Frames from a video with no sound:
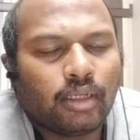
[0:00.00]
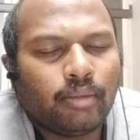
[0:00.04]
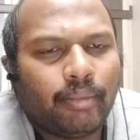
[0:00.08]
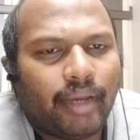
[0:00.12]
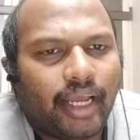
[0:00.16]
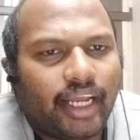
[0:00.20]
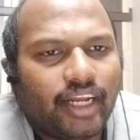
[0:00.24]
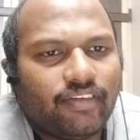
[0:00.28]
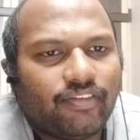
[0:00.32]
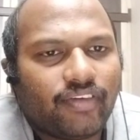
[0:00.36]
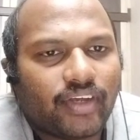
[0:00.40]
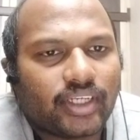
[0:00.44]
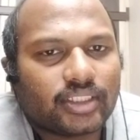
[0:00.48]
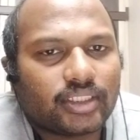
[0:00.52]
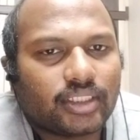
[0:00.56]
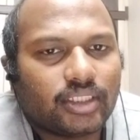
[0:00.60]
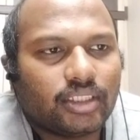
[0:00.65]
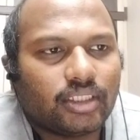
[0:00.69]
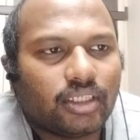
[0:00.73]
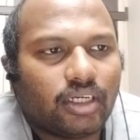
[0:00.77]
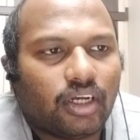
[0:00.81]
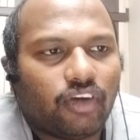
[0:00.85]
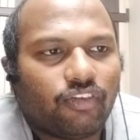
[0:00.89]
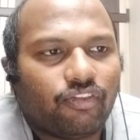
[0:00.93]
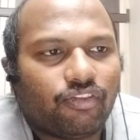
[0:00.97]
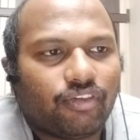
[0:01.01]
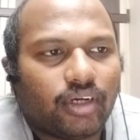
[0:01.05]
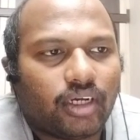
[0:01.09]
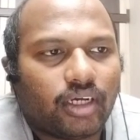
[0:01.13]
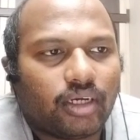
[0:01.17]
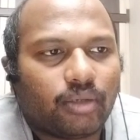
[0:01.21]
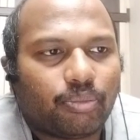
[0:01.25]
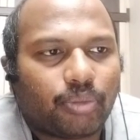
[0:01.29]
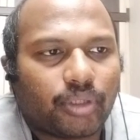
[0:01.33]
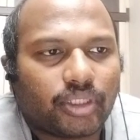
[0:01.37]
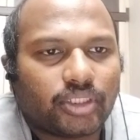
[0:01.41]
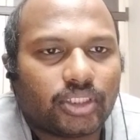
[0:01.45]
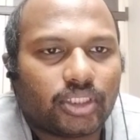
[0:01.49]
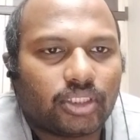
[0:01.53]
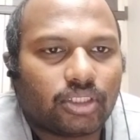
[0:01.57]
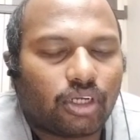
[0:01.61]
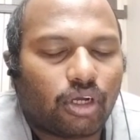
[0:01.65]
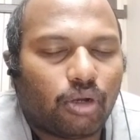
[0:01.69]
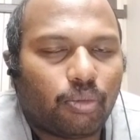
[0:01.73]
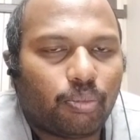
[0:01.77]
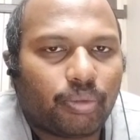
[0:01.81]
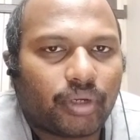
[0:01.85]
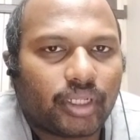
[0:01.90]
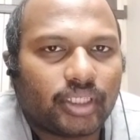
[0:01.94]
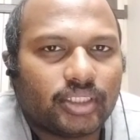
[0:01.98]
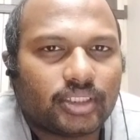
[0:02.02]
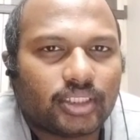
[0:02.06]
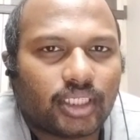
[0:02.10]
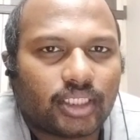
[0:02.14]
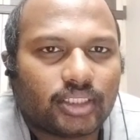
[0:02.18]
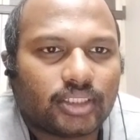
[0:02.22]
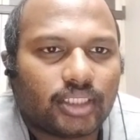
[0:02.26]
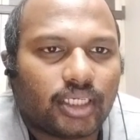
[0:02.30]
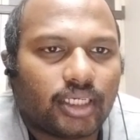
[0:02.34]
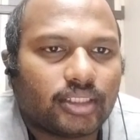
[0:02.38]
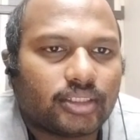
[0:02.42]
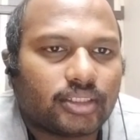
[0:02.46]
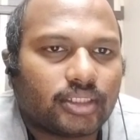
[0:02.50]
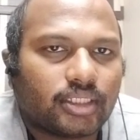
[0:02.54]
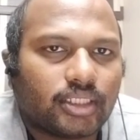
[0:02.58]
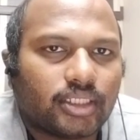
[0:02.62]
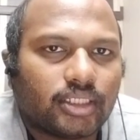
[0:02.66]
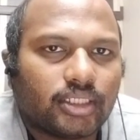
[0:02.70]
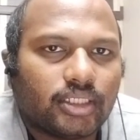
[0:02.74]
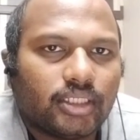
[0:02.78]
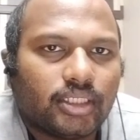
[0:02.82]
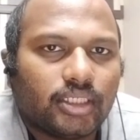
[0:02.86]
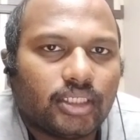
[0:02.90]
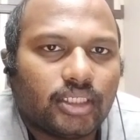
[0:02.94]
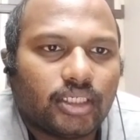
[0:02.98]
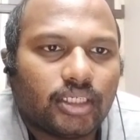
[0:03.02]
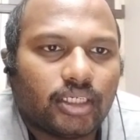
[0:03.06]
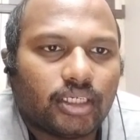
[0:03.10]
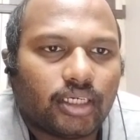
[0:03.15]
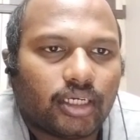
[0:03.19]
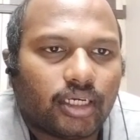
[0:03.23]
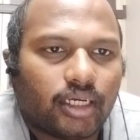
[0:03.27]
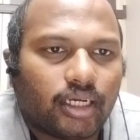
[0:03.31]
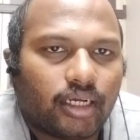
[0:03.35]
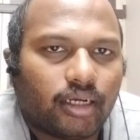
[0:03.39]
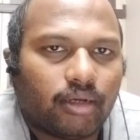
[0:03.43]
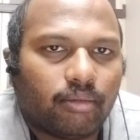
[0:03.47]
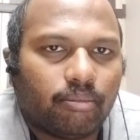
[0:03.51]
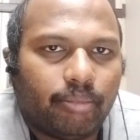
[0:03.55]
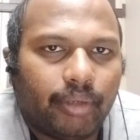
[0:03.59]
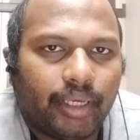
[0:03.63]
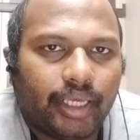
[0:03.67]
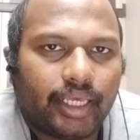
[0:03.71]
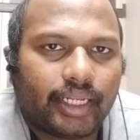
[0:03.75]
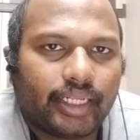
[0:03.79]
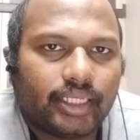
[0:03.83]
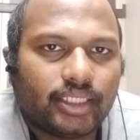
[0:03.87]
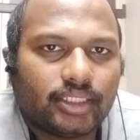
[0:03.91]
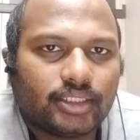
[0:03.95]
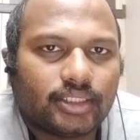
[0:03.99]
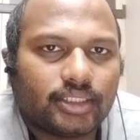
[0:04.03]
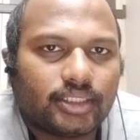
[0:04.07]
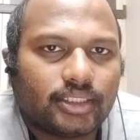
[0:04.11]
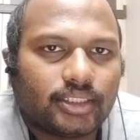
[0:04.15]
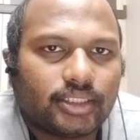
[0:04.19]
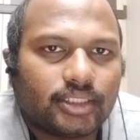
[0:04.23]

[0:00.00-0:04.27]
manufacturing of precision components such as bearings,